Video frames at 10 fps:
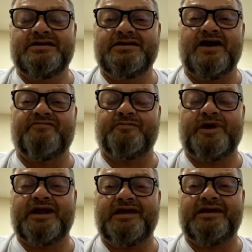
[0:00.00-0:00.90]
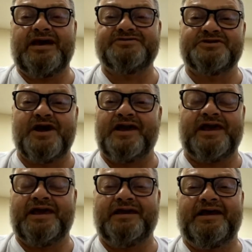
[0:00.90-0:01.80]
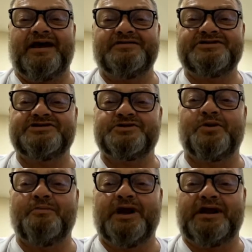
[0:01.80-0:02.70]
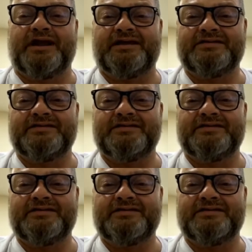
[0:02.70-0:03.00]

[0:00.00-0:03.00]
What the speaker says: Government handouts are not handouts. It's your money.